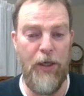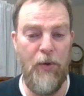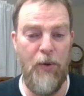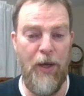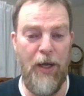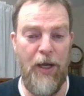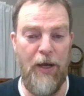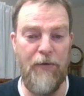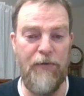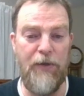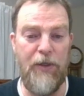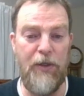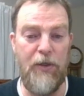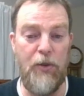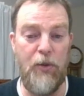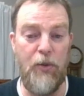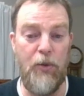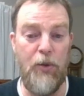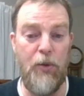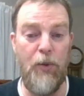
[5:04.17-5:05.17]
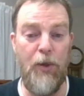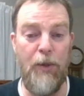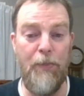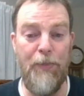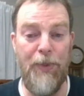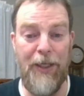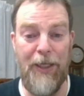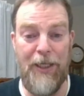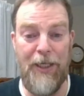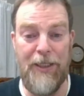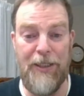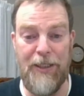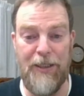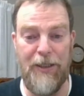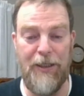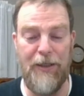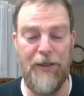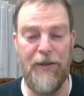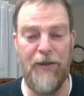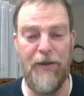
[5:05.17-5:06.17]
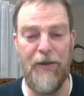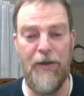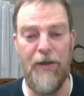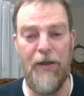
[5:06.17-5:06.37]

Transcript: do you have to do to replace it?